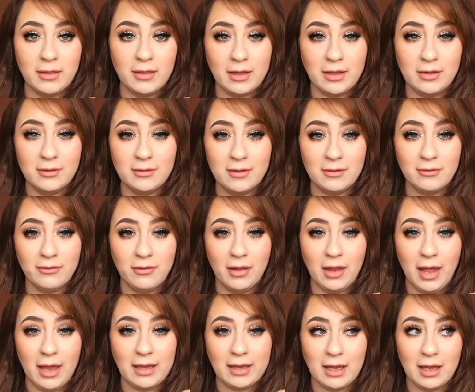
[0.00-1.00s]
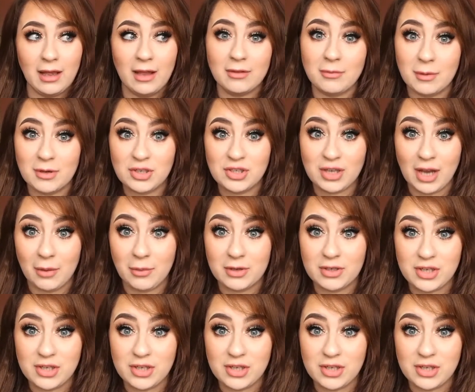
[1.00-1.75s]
I use it for like as my shower